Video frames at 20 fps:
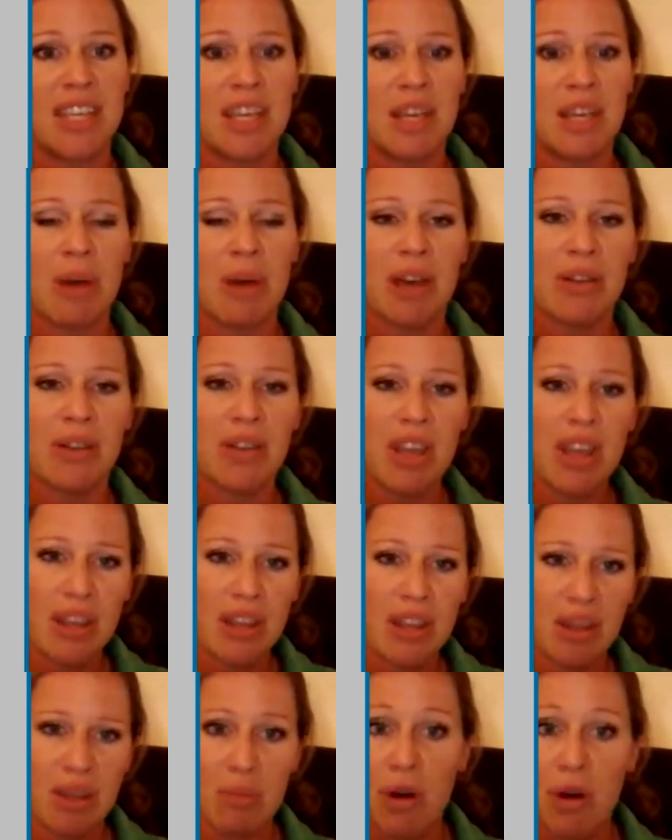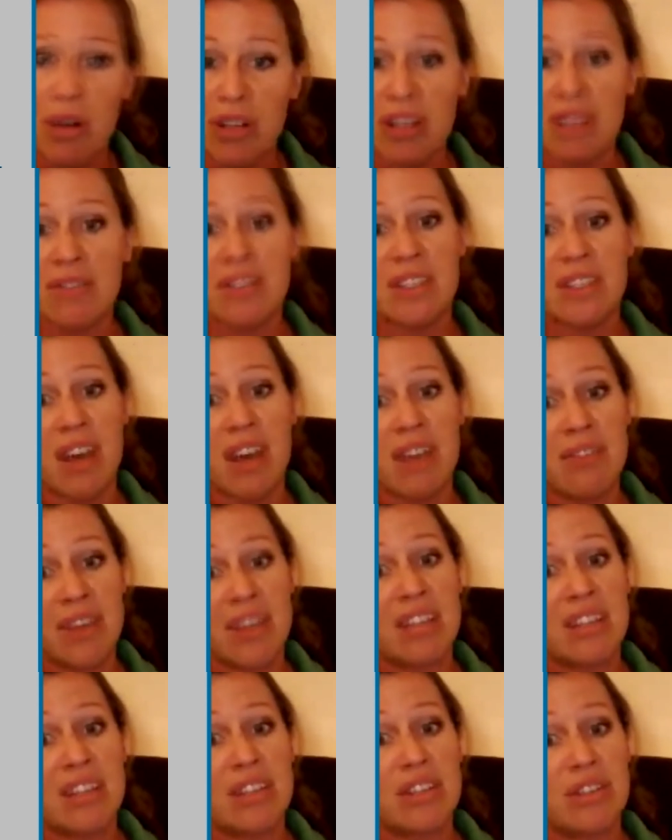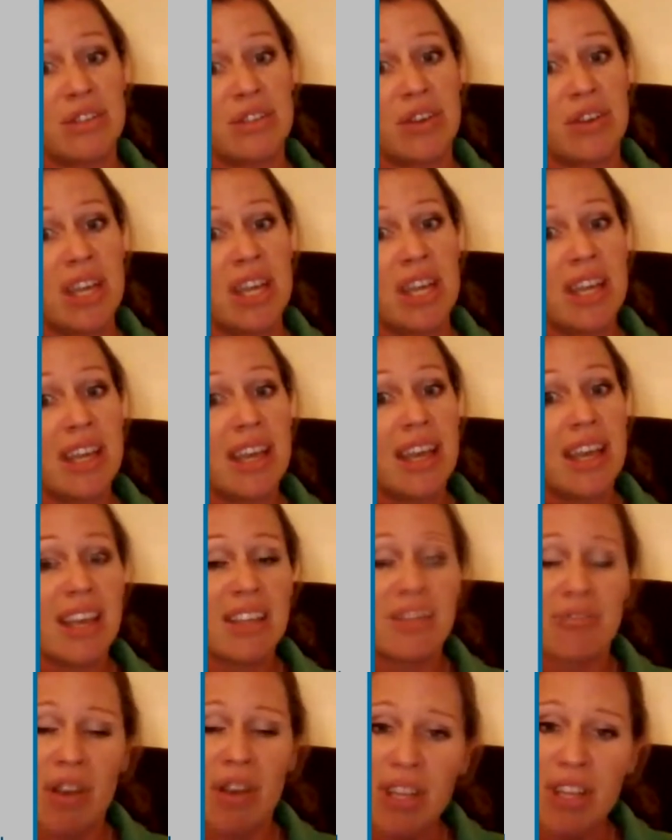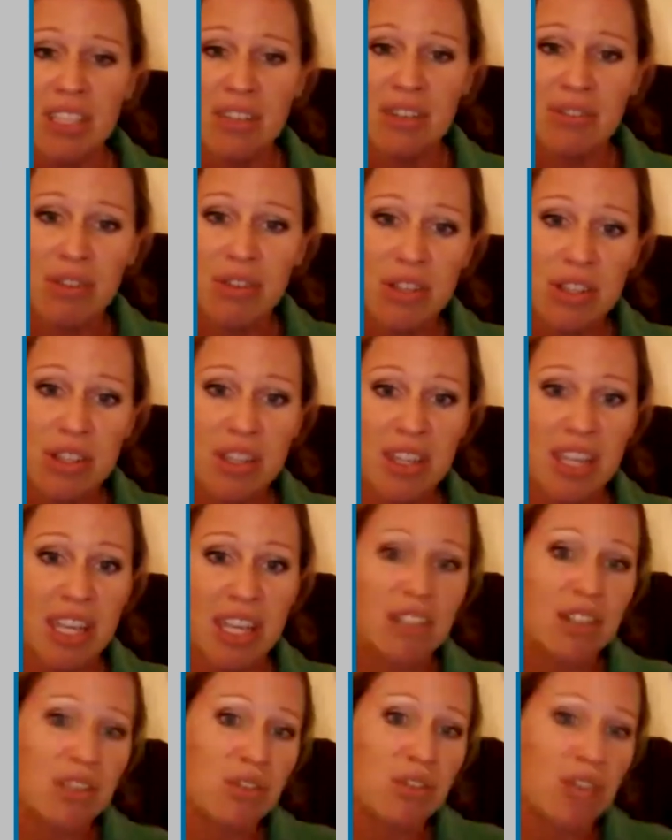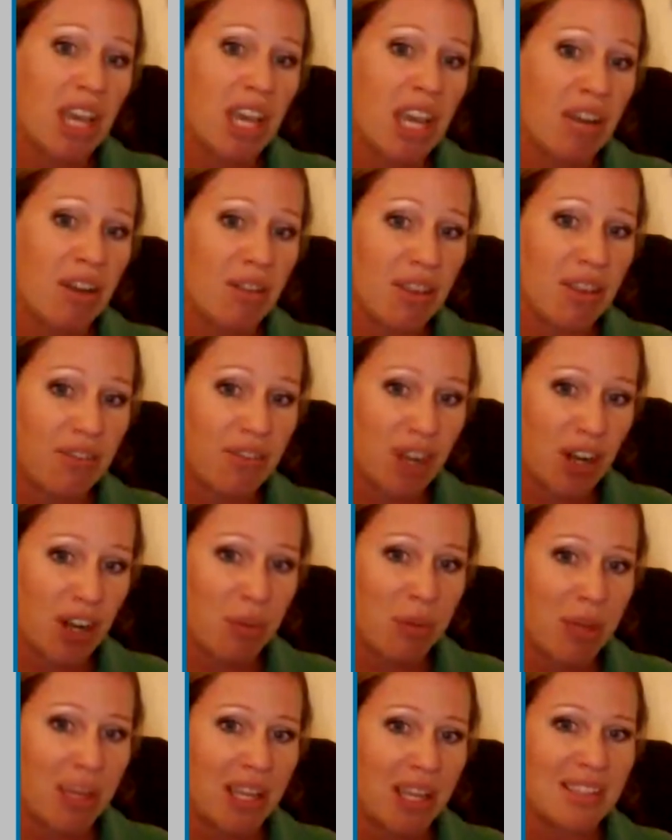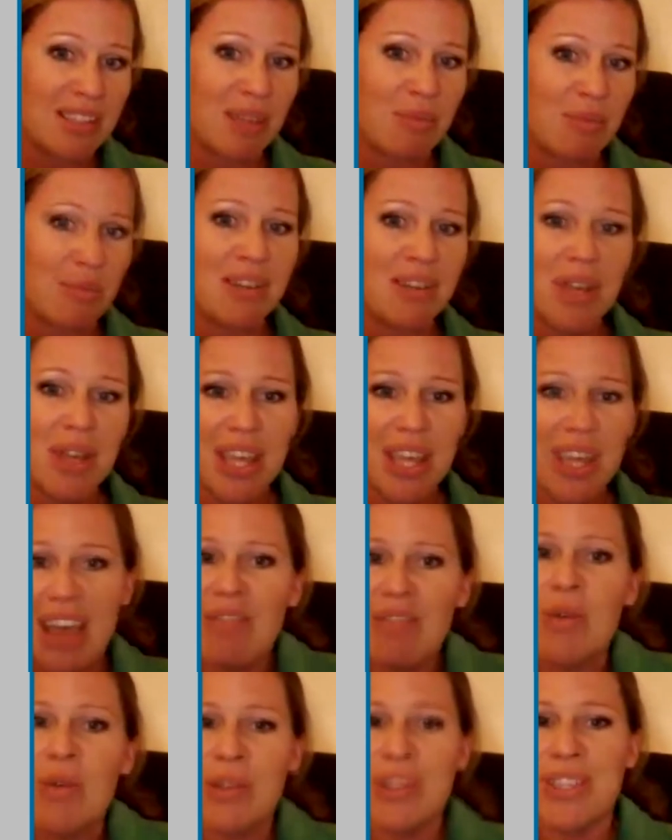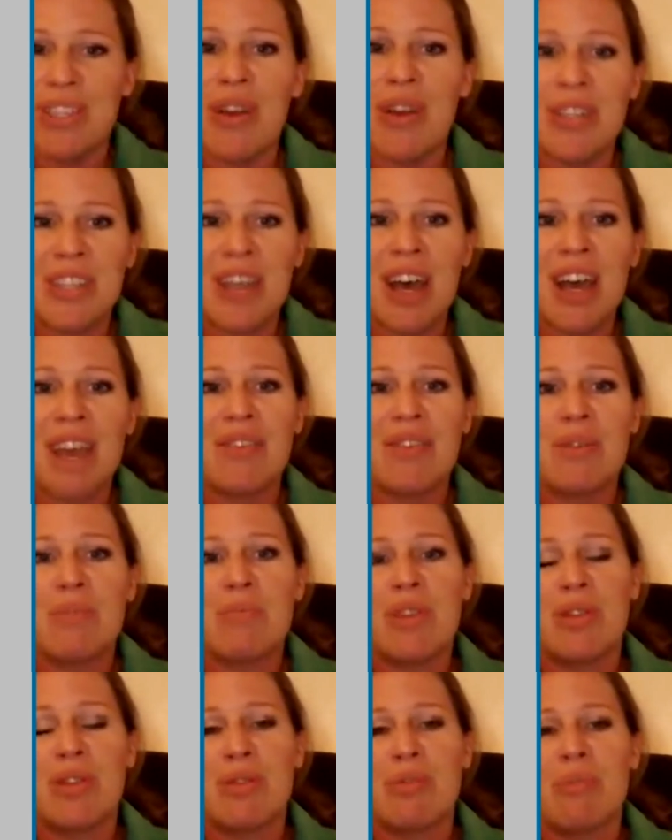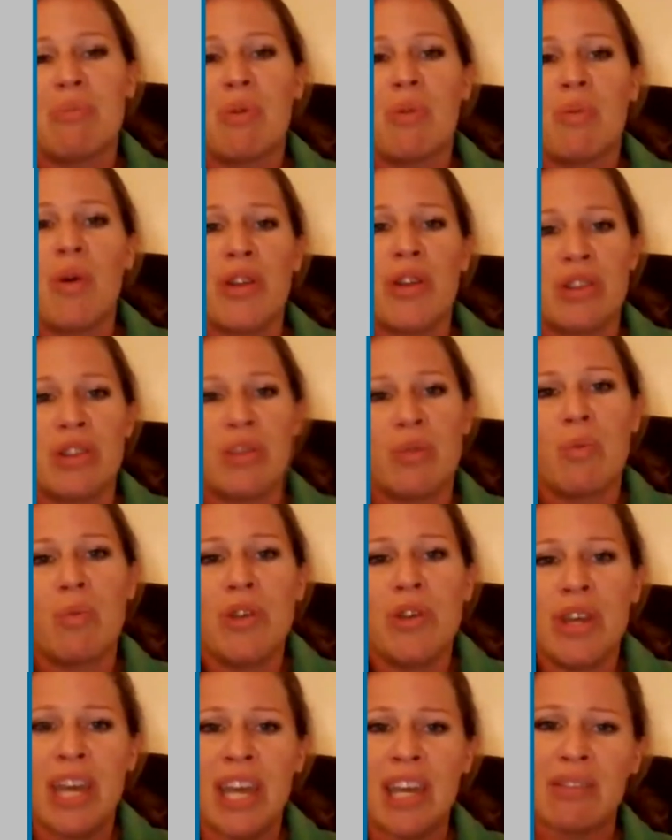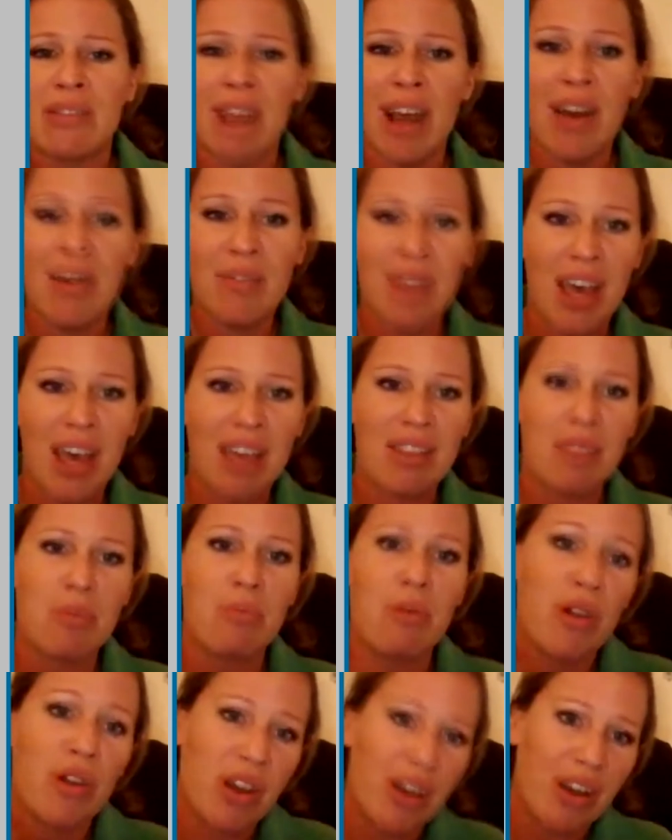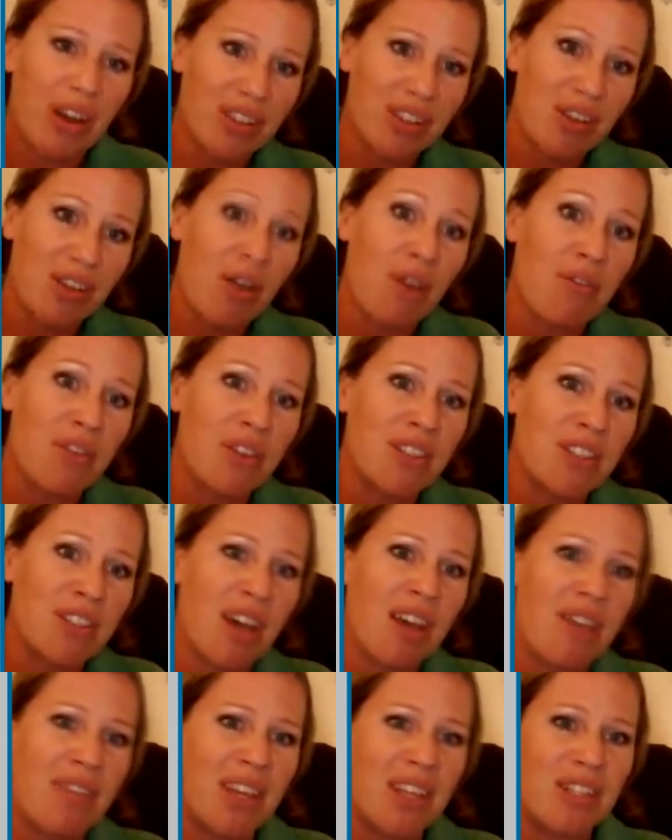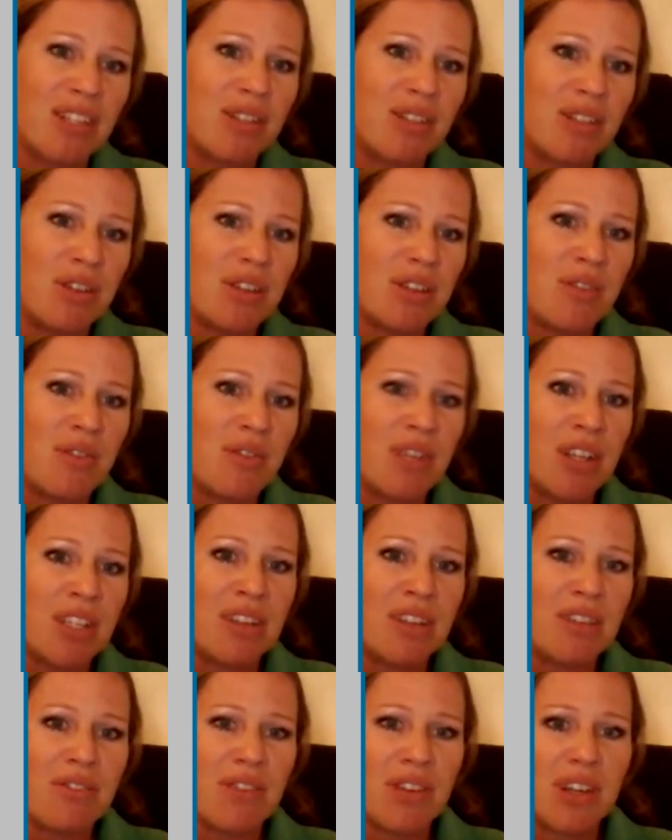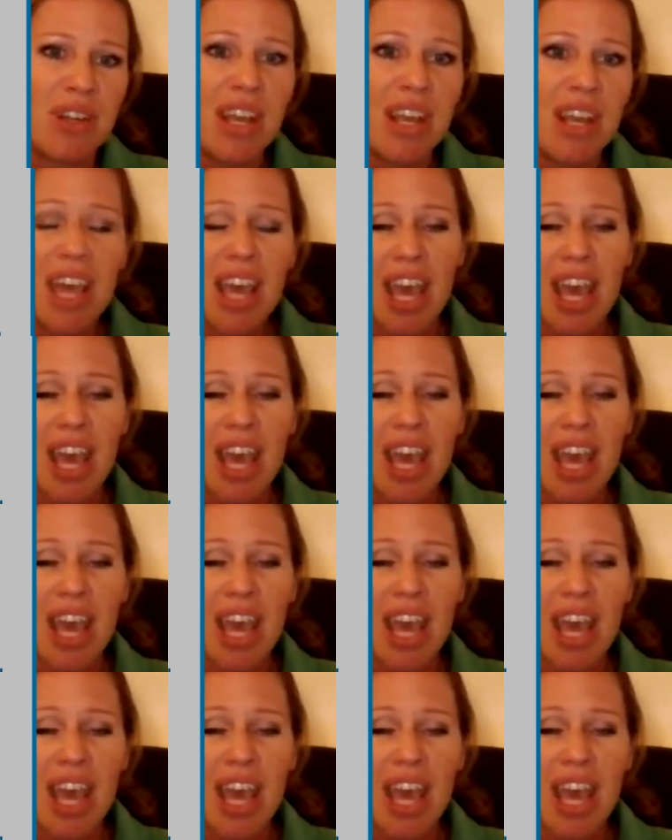Think about the Maldives diving industry. It's very different to the industry here in the Philippines. I mean, everyone's going diving, but what you get around that, the product of the diving industry is very different.